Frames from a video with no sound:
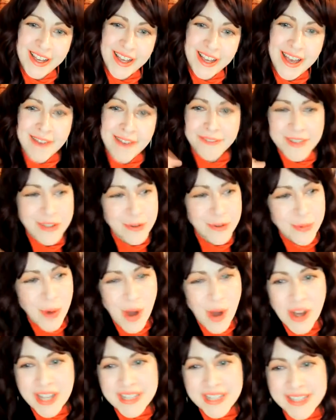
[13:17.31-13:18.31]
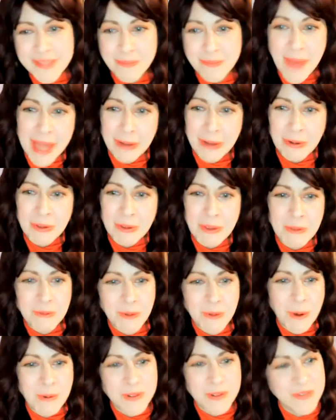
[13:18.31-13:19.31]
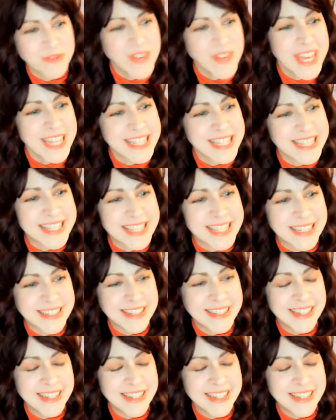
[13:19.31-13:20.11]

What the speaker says: I figure walking is better than throwing fits,